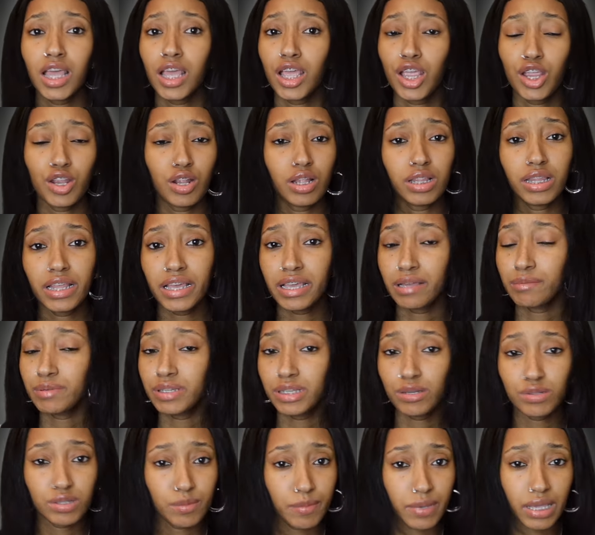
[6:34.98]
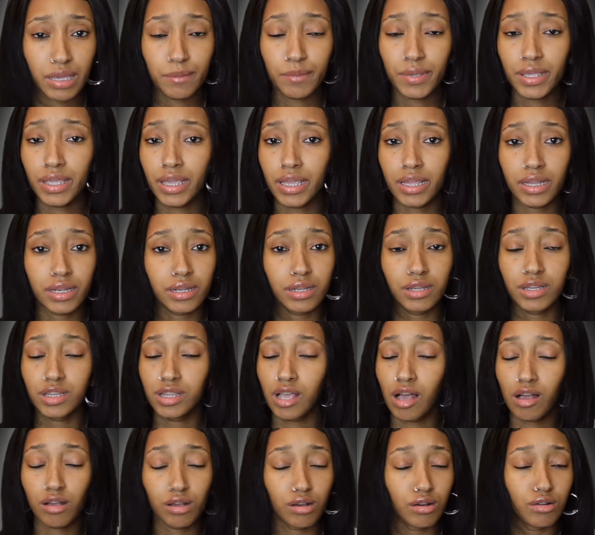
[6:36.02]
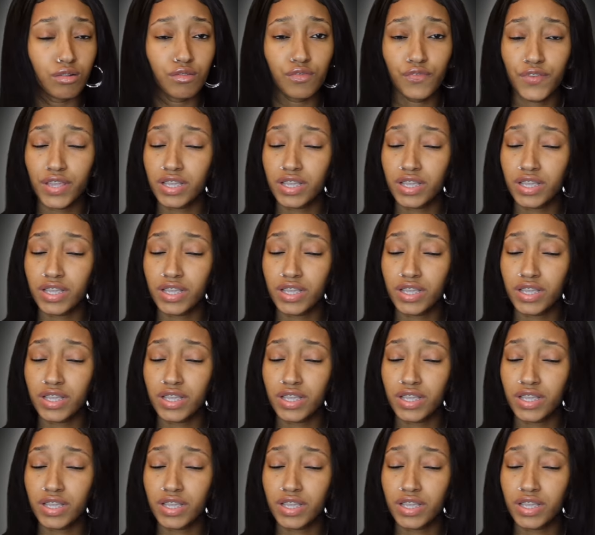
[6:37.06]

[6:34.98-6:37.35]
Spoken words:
You know, let him deal with the baby and y'all gonna